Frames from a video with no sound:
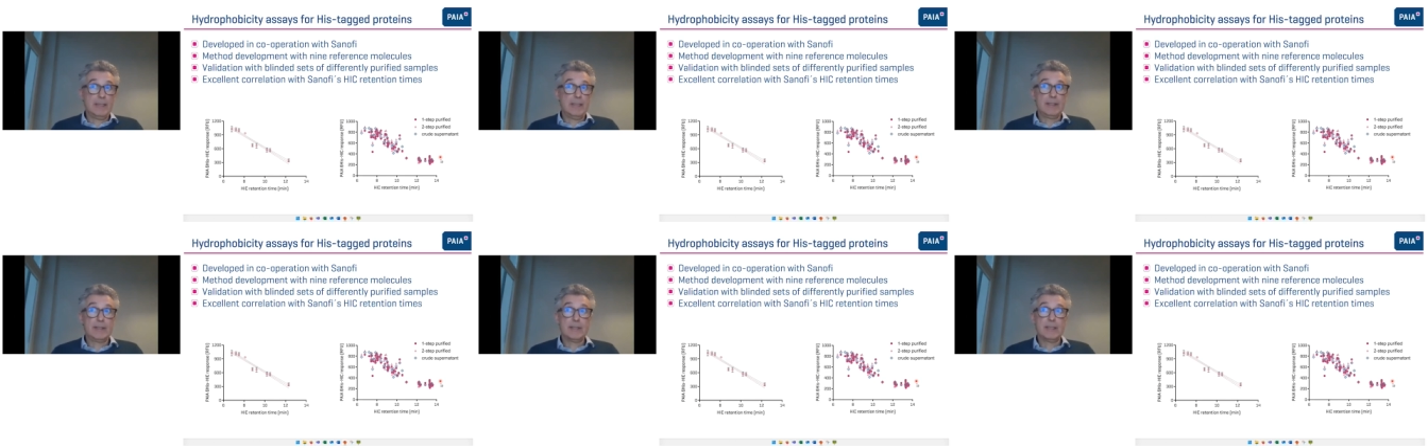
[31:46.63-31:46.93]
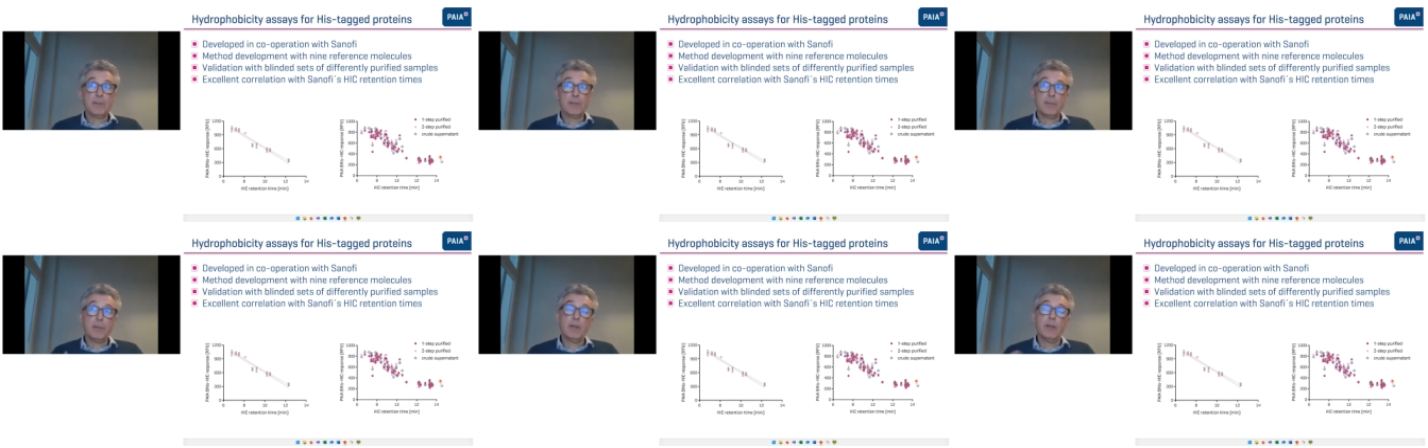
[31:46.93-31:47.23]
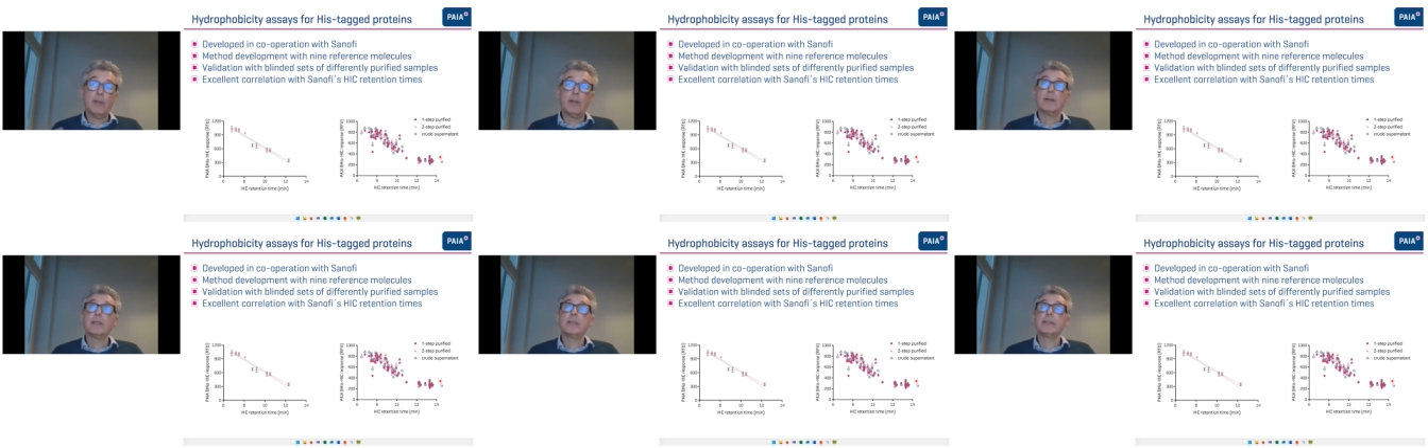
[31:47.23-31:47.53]

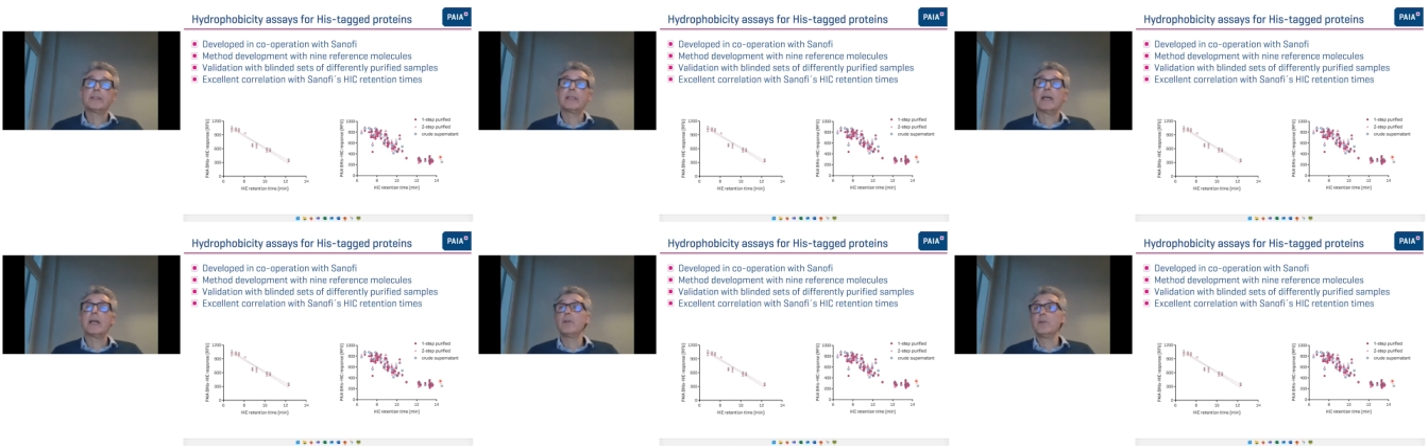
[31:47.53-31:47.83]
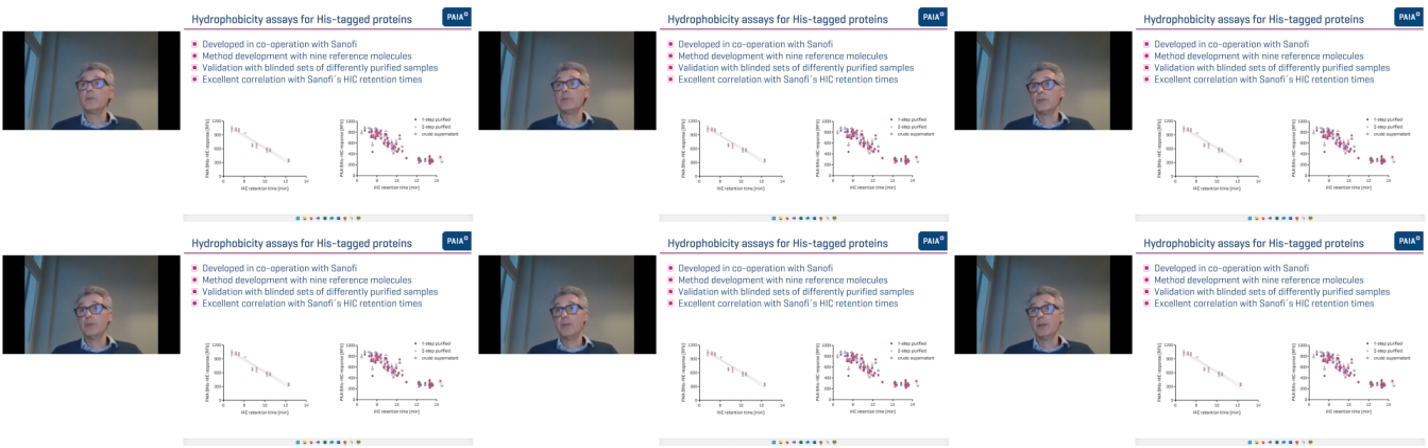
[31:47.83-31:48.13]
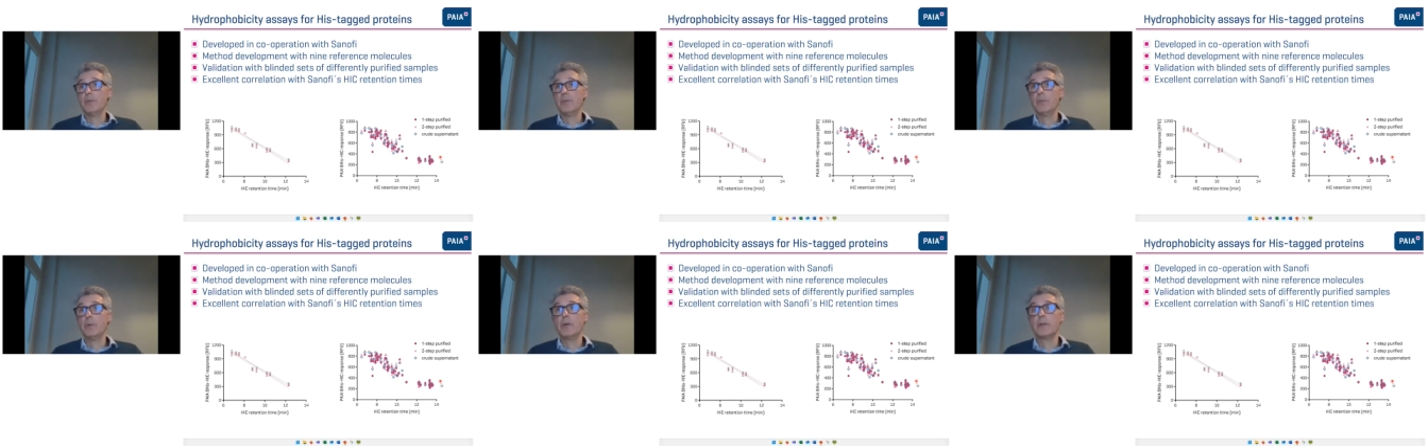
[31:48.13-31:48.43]
simple dilution
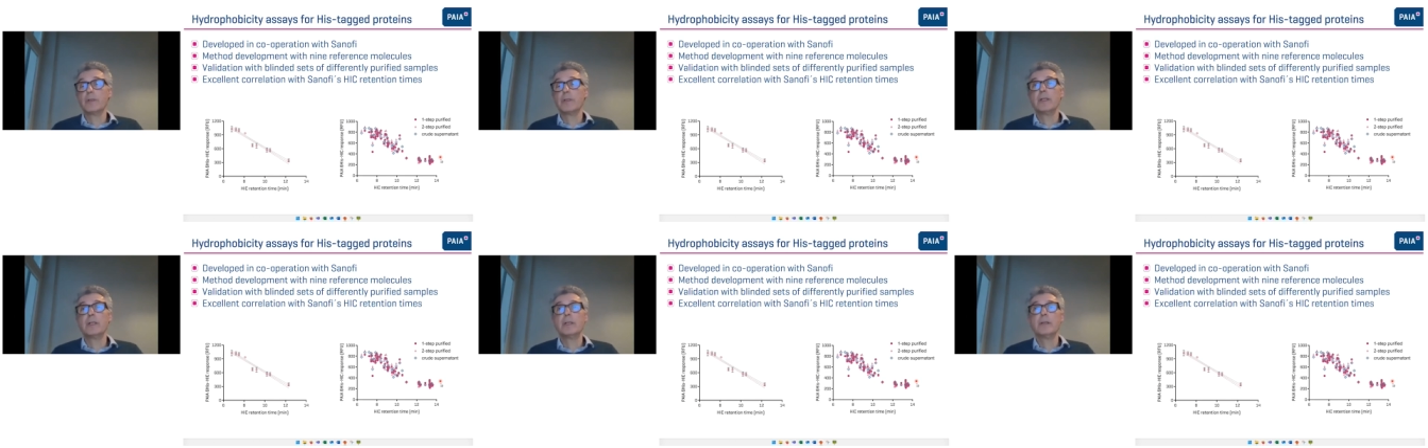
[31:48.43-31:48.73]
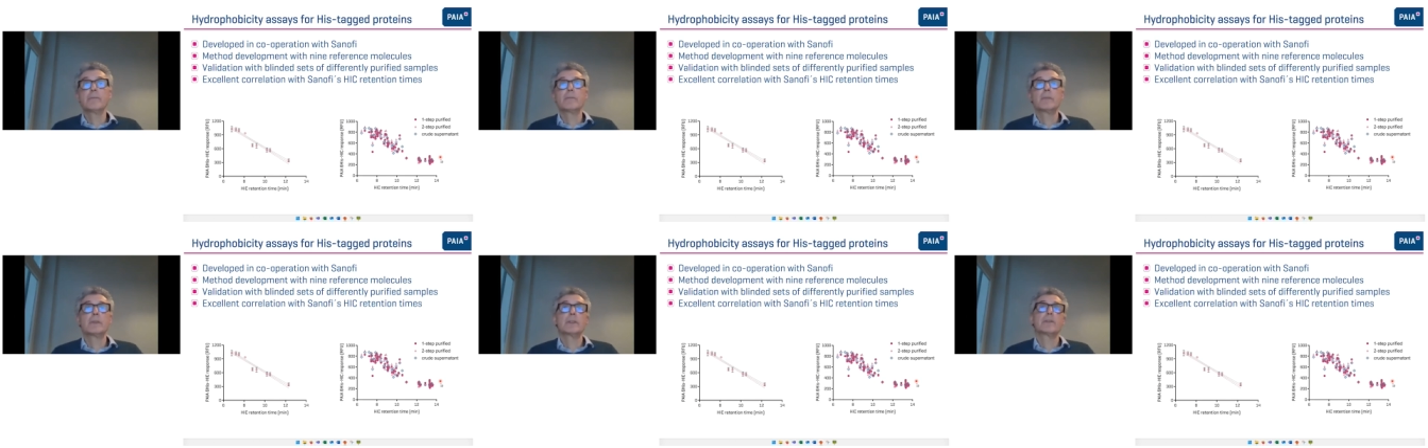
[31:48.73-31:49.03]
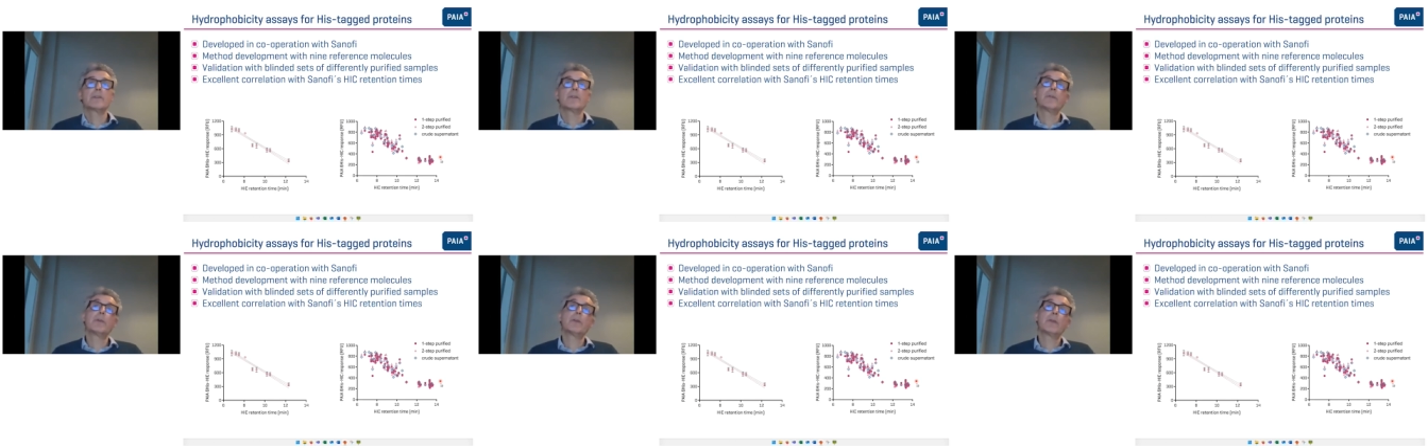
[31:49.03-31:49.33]
in water,
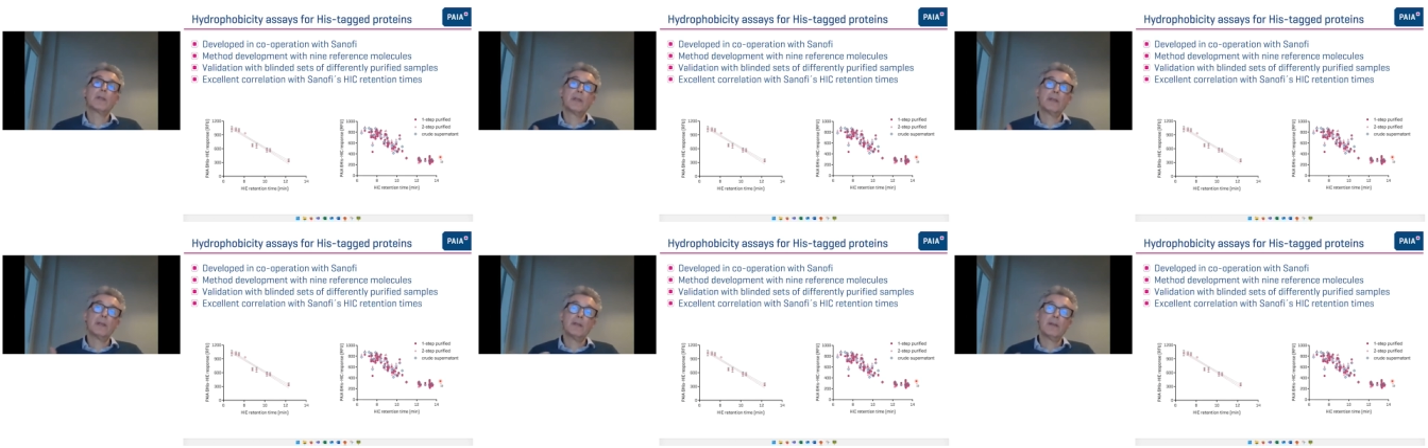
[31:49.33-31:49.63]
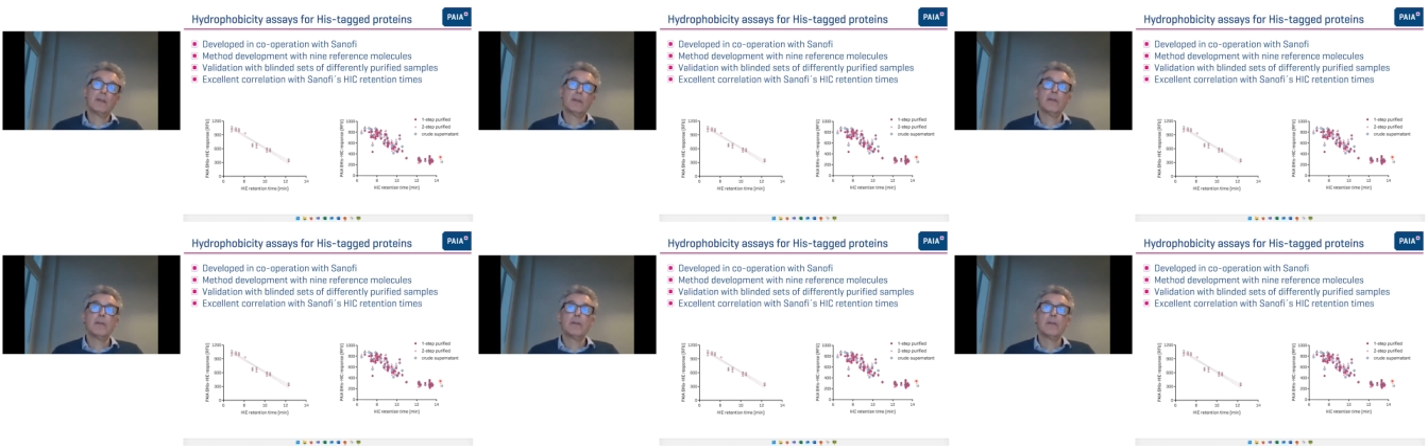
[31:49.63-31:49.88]
so you can